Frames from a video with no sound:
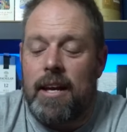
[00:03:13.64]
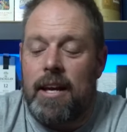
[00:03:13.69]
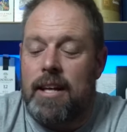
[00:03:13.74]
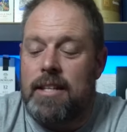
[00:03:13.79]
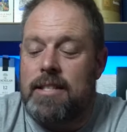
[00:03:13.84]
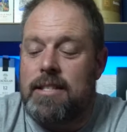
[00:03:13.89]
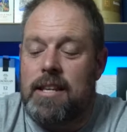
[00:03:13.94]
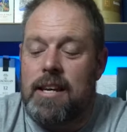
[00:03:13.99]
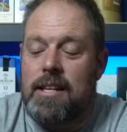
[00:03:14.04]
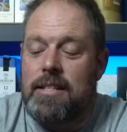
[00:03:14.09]

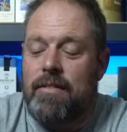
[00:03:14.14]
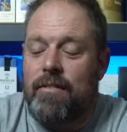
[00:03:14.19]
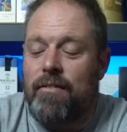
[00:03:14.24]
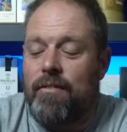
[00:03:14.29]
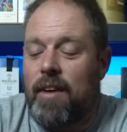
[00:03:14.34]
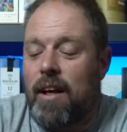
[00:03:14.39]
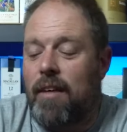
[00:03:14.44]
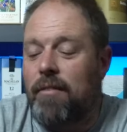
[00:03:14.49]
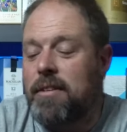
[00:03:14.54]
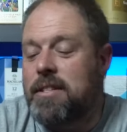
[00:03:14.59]
It says
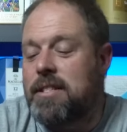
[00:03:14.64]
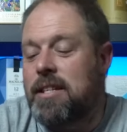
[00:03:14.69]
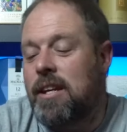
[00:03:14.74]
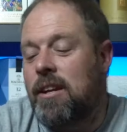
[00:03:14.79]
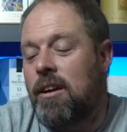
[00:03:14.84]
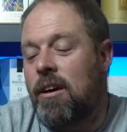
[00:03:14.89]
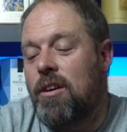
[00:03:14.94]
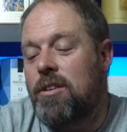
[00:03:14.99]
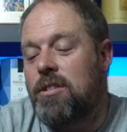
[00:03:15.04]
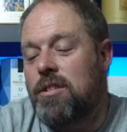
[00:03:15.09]
velvety
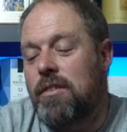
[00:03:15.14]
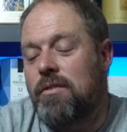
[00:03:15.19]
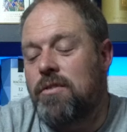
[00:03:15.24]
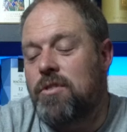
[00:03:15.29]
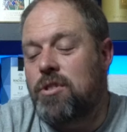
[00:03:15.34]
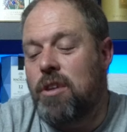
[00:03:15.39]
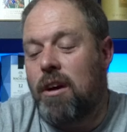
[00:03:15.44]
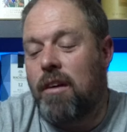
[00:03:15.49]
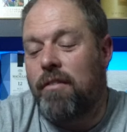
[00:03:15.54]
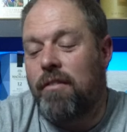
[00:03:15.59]
notes of
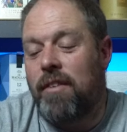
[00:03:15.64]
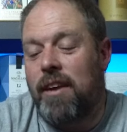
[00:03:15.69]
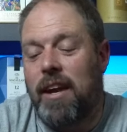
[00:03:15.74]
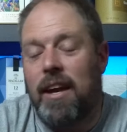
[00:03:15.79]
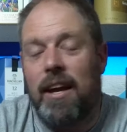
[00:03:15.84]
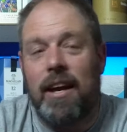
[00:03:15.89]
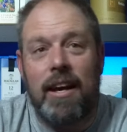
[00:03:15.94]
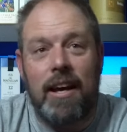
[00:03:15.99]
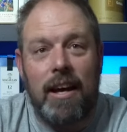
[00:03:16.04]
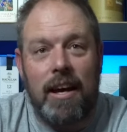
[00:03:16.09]

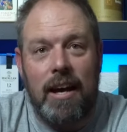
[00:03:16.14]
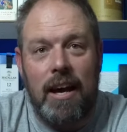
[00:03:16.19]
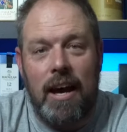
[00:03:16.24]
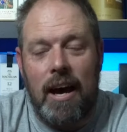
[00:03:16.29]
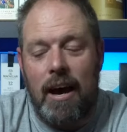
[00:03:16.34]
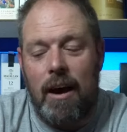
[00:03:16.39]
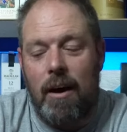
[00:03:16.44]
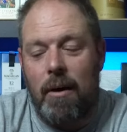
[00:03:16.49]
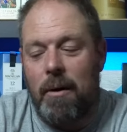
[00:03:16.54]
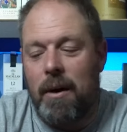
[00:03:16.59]
toffee,
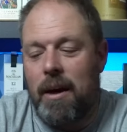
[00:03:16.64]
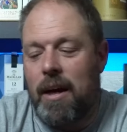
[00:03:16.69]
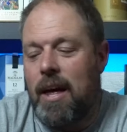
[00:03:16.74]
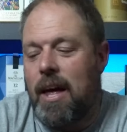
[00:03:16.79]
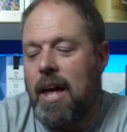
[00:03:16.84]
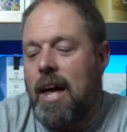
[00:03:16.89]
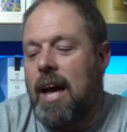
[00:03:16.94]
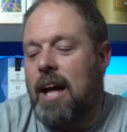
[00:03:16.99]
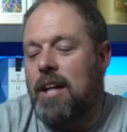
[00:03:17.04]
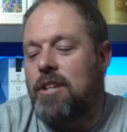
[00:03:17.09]
cacao,
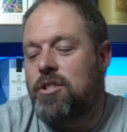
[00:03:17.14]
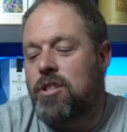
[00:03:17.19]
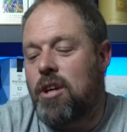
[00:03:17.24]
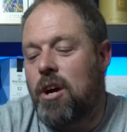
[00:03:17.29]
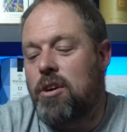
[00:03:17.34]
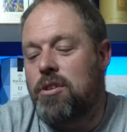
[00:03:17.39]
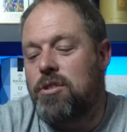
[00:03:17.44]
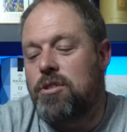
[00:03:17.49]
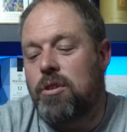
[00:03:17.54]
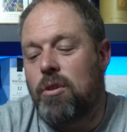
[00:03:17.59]
and
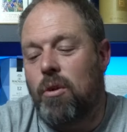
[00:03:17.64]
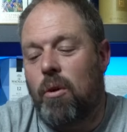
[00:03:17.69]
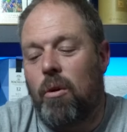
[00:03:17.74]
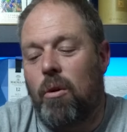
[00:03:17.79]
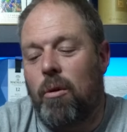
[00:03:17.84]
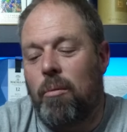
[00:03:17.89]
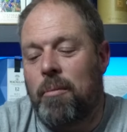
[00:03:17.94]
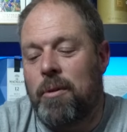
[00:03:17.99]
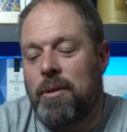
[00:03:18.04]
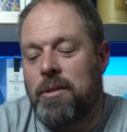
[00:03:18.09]
toasted
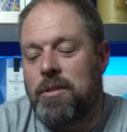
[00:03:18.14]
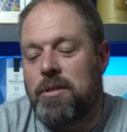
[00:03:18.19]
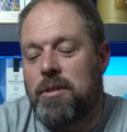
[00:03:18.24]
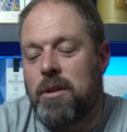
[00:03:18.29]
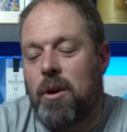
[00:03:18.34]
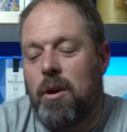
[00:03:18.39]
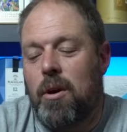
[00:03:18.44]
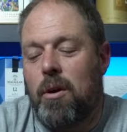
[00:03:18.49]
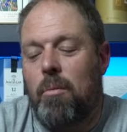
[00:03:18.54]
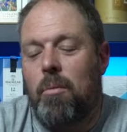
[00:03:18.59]
almonds
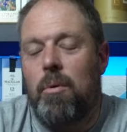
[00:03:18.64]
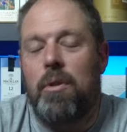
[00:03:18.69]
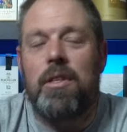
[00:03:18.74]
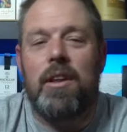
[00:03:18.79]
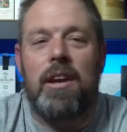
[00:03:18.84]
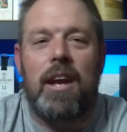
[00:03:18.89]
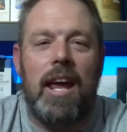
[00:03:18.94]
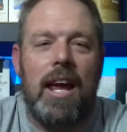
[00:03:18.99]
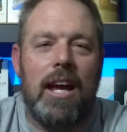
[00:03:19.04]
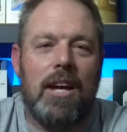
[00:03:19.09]
with
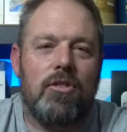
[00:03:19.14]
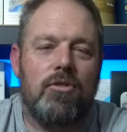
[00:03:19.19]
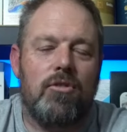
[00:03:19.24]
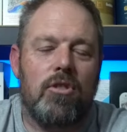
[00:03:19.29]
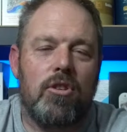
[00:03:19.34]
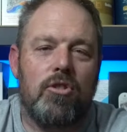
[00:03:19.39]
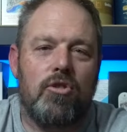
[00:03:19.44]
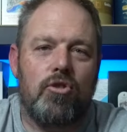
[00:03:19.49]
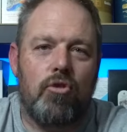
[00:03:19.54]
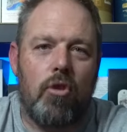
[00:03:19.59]
an
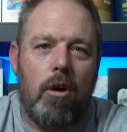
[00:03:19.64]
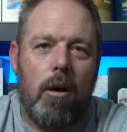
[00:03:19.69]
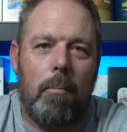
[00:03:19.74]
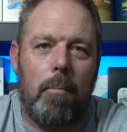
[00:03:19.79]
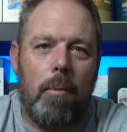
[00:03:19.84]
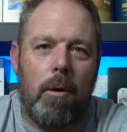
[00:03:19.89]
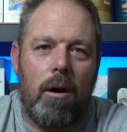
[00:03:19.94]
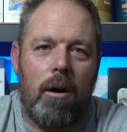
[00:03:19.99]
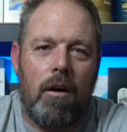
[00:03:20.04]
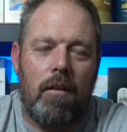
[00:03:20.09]
extra
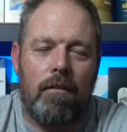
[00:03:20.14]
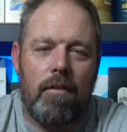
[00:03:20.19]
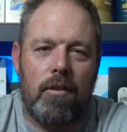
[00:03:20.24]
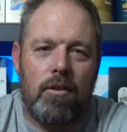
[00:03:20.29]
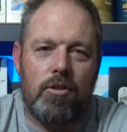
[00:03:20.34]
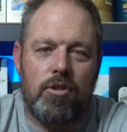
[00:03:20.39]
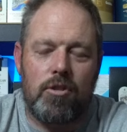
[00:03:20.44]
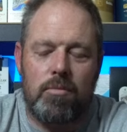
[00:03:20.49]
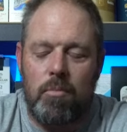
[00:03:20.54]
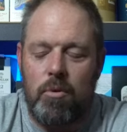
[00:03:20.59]
drop of
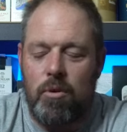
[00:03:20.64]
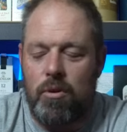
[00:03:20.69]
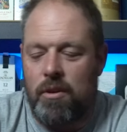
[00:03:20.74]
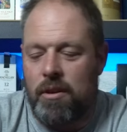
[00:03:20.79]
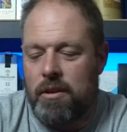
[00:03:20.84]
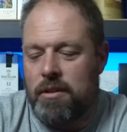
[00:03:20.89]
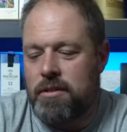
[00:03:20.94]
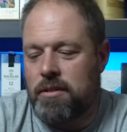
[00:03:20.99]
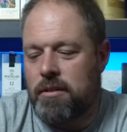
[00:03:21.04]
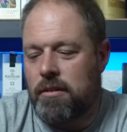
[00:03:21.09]

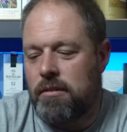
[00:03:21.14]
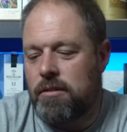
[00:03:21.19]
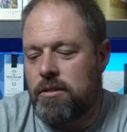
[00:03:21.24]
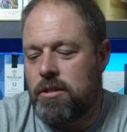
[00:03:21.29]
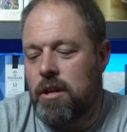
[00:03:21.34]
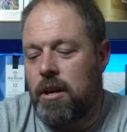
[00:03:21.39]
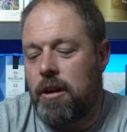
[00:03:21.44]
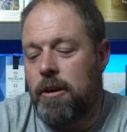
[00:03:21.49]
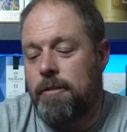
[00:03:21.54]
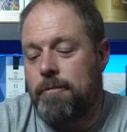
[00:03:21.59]
smoothness.
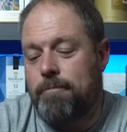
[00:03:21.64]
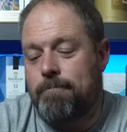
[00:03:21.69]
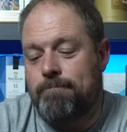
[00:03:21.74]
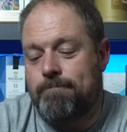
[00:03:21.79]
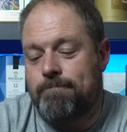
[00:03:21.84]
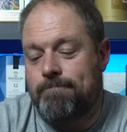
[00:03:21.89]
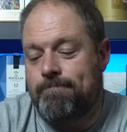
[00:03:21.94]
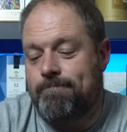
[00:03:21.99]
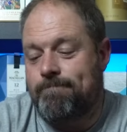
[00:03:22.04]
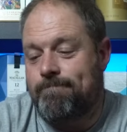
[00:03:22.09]
So,
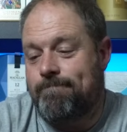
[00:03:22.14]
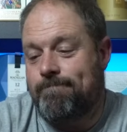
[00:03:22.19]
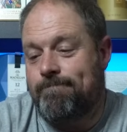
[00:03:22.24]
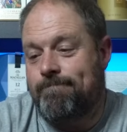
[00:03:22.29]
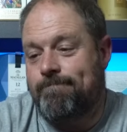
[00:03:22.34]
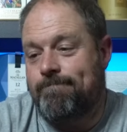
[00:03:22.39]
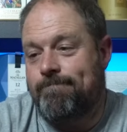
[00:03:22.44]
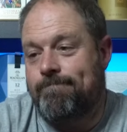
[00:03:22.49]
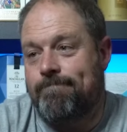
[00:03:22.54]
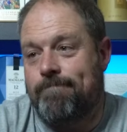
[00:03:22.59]

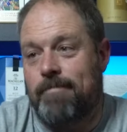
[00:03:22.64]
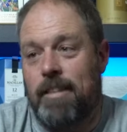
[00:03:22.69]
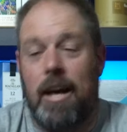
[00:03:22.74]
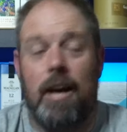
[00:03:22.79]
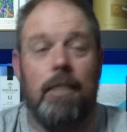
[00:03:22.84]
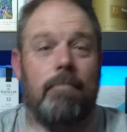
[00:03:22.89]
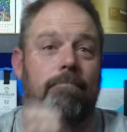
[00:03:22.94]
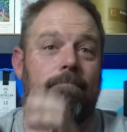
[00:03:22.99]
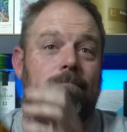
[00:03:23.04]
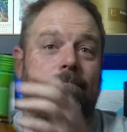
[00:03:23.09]

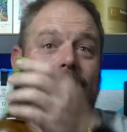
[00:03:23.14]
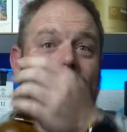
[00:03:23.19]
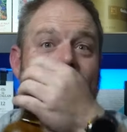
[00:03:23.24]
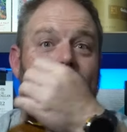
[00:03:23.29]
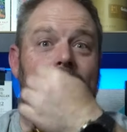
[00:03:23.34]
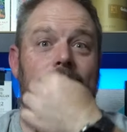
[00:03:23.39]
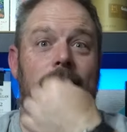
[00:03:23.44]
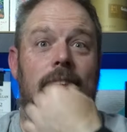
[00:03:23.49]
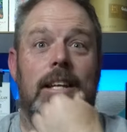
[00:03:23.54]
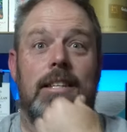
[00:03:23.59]
yeah,
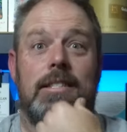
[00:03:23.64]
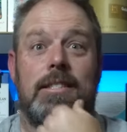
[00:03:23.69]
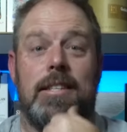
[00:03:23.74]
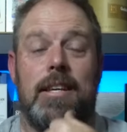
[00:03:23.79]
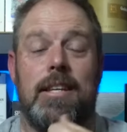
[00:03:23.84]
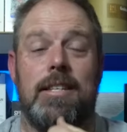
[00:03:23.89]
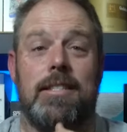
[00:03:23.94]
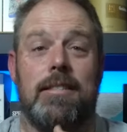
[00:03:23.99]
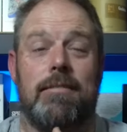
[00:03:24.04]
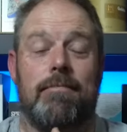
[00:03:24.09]
let's
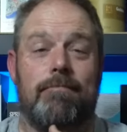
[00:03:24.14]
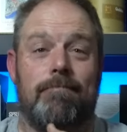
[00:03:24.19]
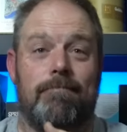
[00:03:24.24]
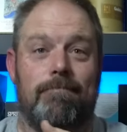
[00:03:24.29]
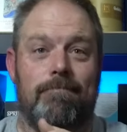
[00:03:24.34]
taste it.